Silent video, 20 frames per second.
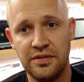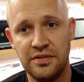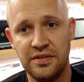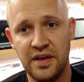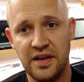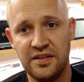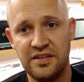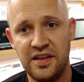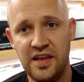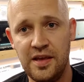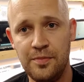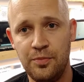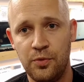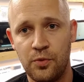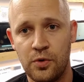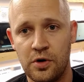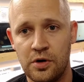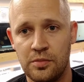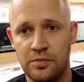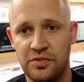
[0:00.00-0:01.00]
That
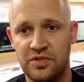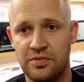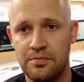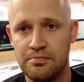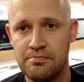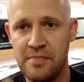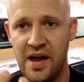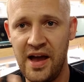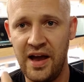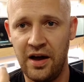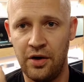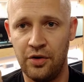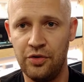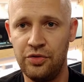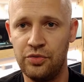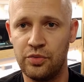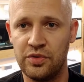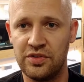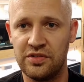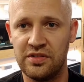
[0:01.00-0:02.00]
tapeworm's
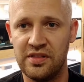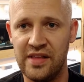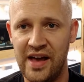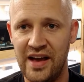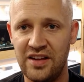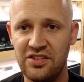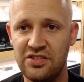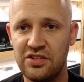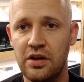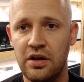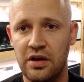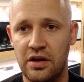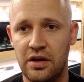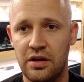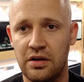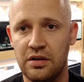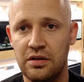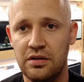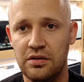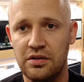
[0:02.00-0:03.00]
mouth was latched
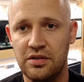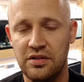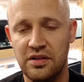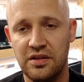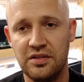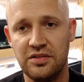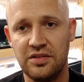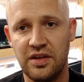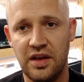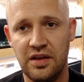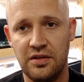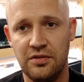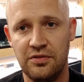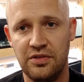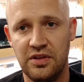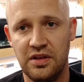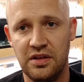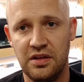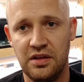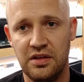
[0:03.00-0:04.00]
on to the inside of
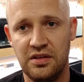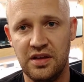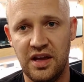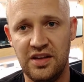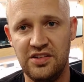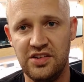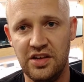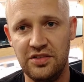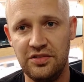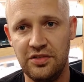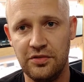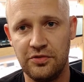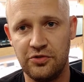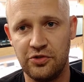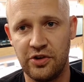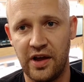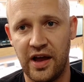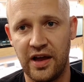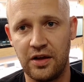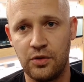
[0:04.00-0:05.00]
the digestive
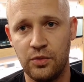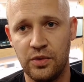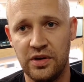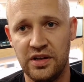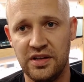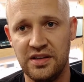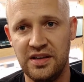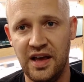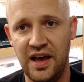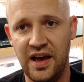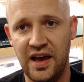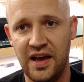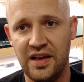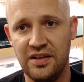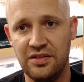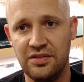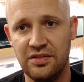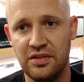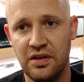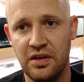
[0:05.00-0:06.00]
tract. When it
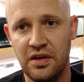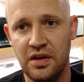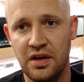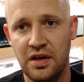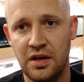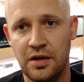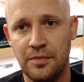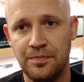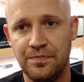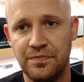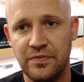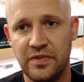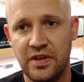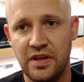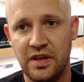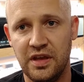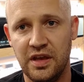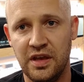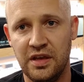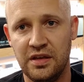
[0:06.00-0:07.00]
dies,
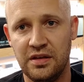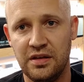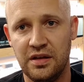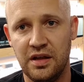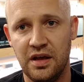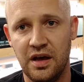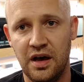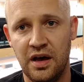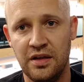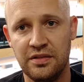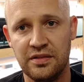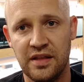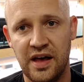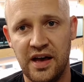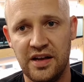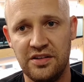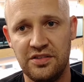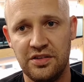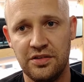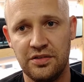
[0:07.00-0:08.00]
it
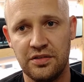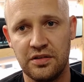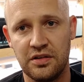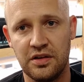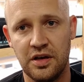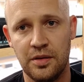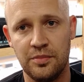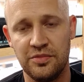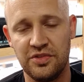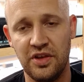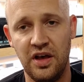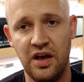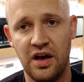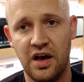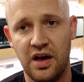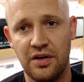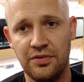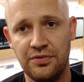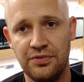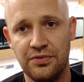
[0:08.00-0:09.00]
unlatches and comes
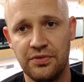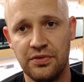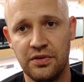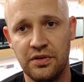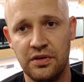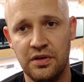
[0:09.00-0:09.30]
off.